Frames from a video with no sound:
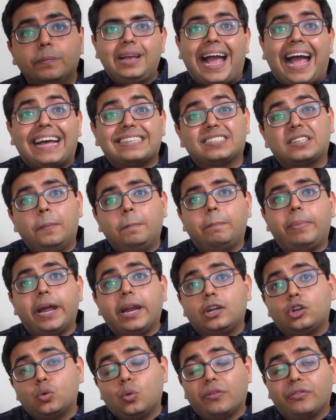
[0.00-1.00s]
As
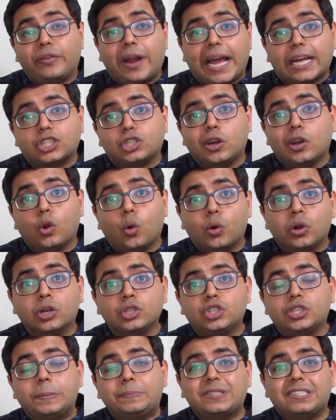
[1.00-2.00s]
compared to a fractional
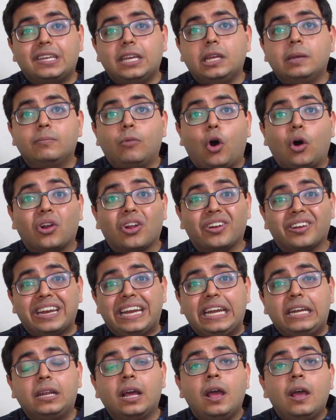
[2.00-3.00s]
ownership scheme or a
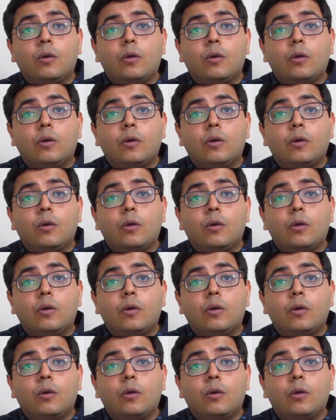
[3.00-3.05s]
REIT